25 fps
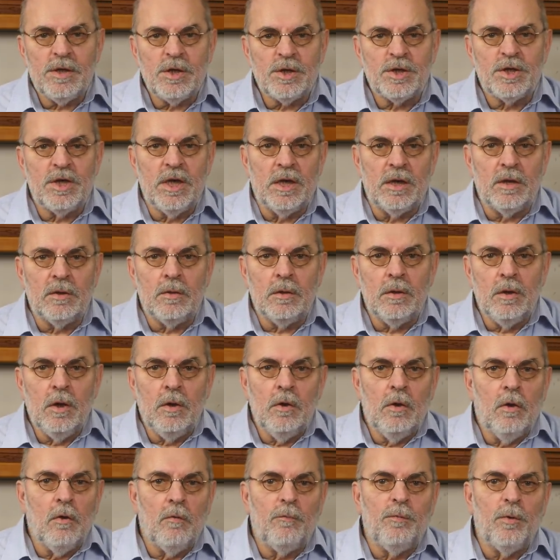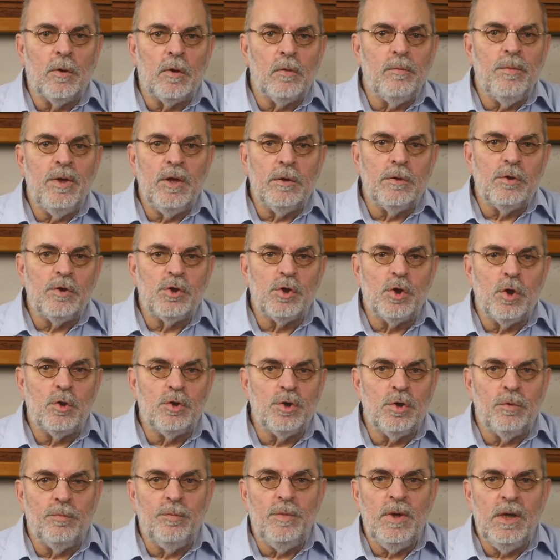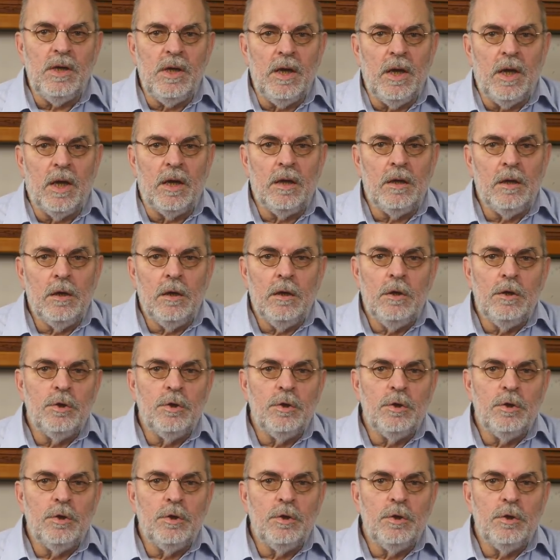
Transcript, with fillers: this channel or follow me on the social media